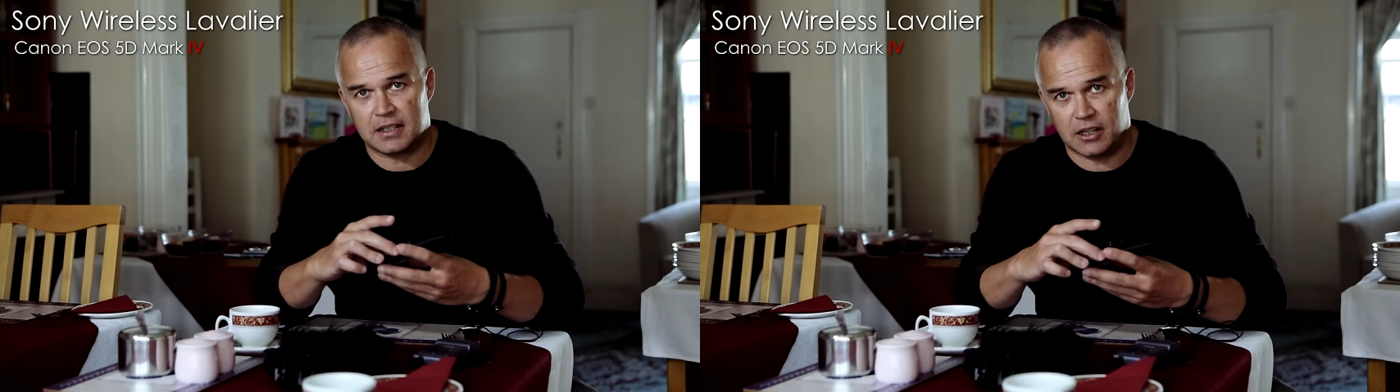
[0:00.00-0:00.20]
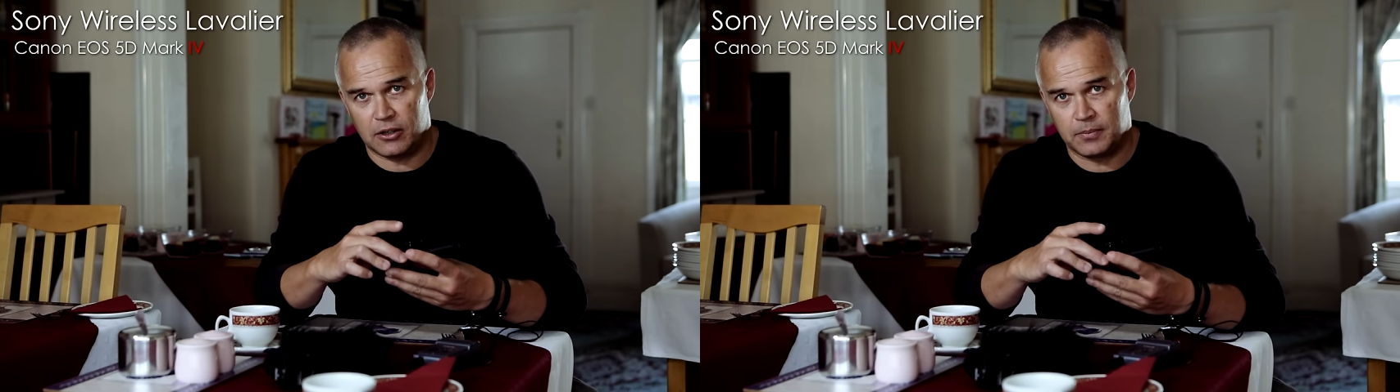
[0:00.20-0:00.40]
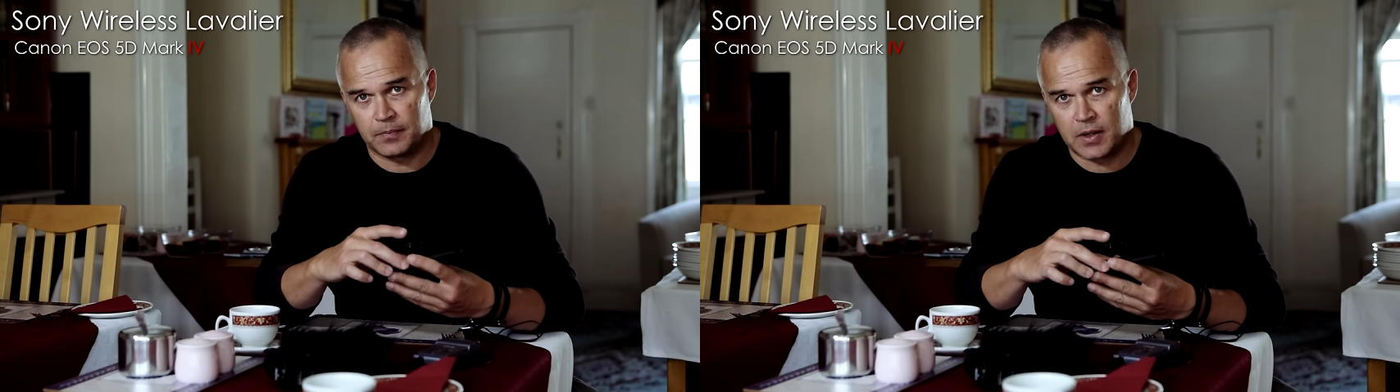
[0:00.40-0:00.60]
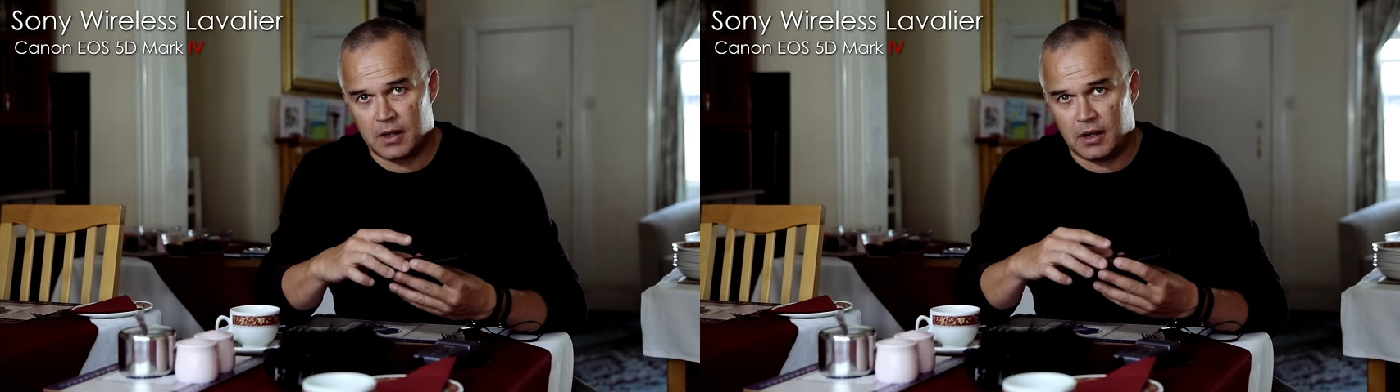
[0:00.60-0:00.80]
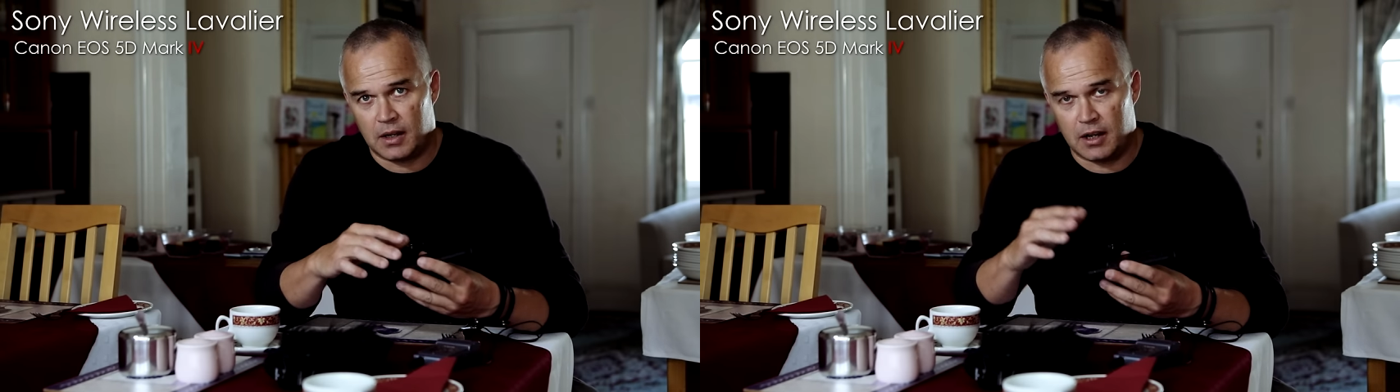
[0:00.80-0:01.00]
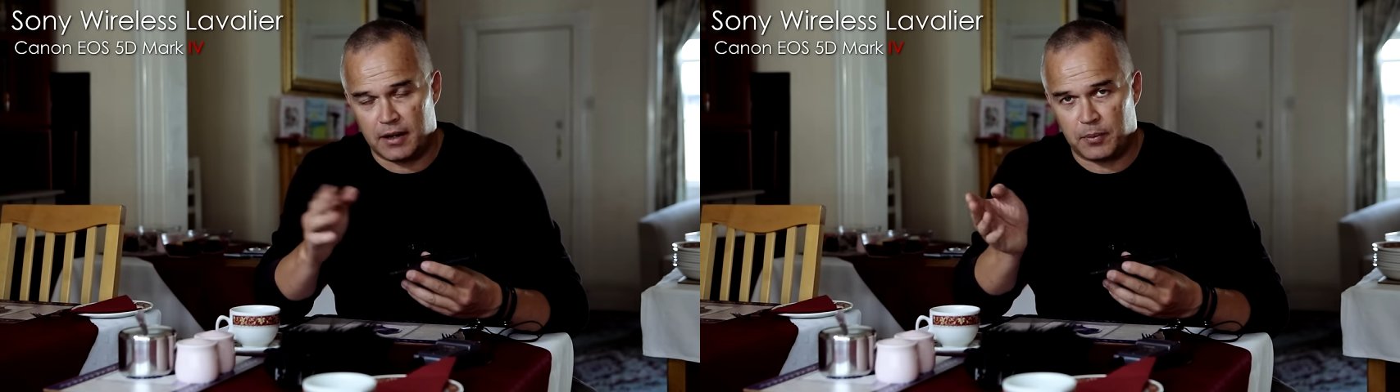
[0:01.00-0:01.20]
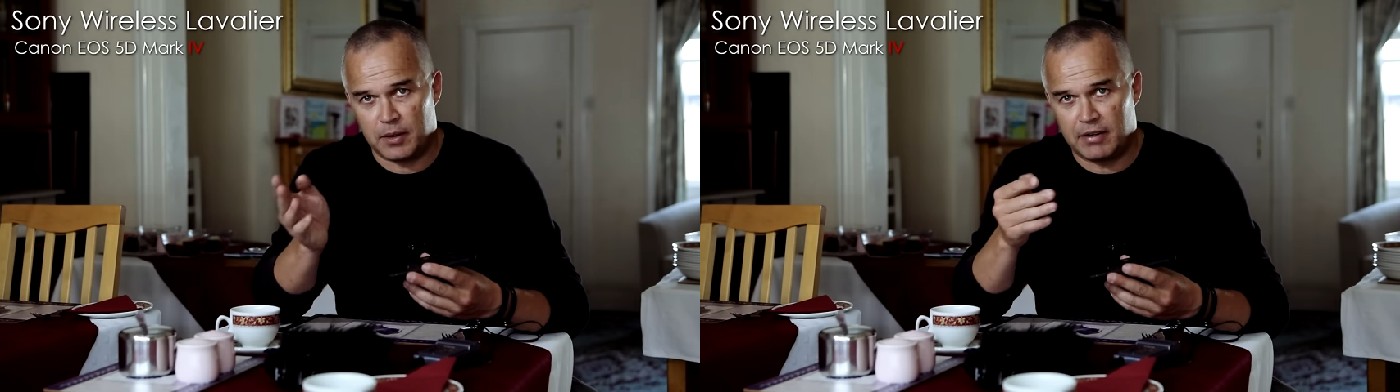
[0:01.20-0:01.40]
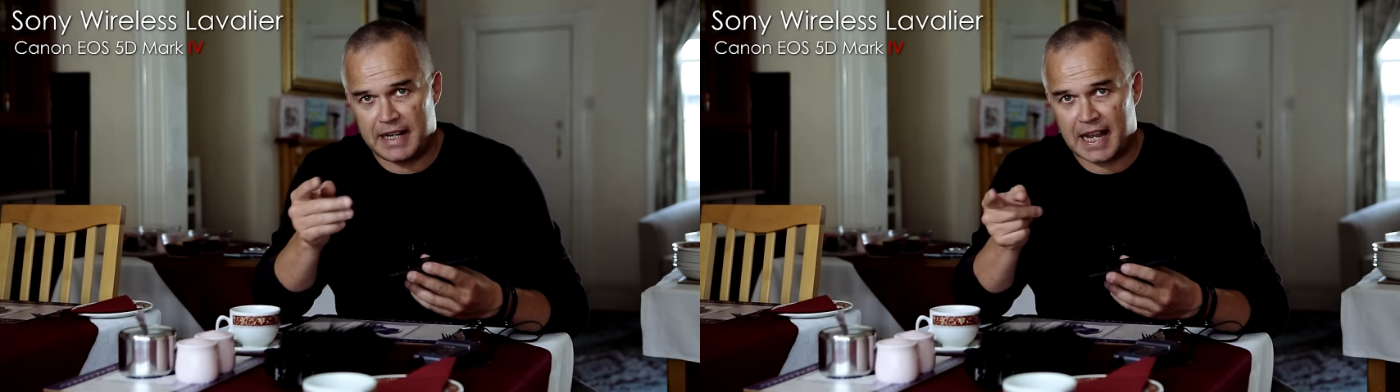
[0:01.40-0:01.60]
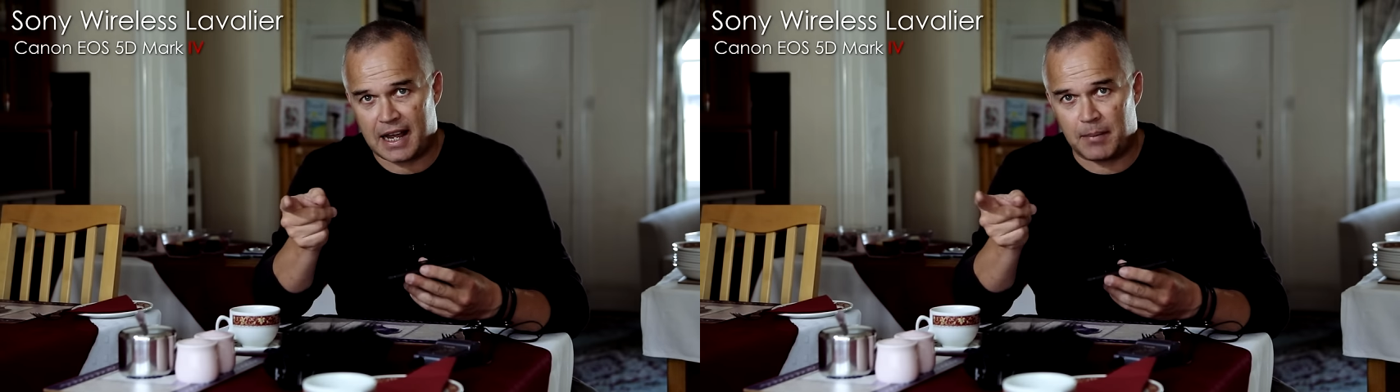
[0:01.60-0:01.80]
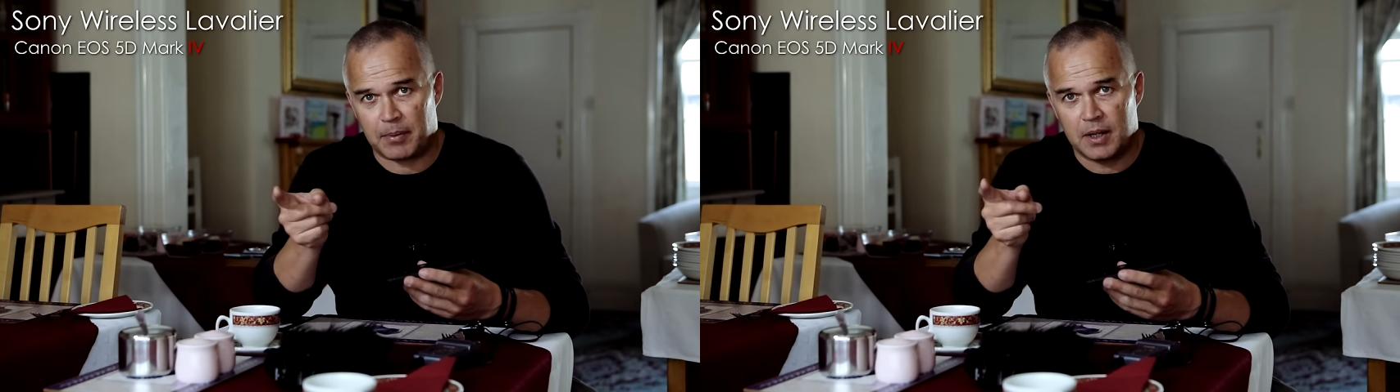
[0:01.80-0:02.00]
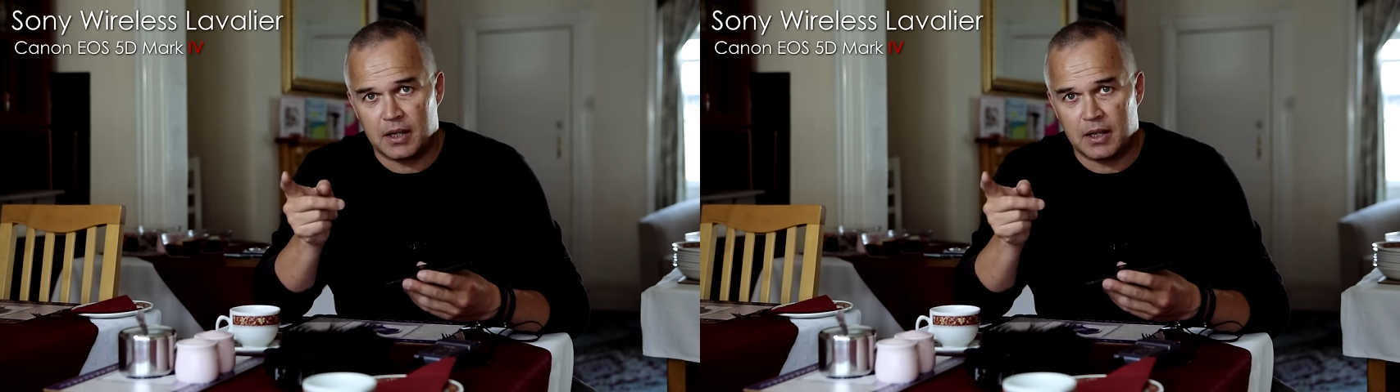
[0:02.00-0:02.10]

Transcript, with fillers: So uh, if we recap,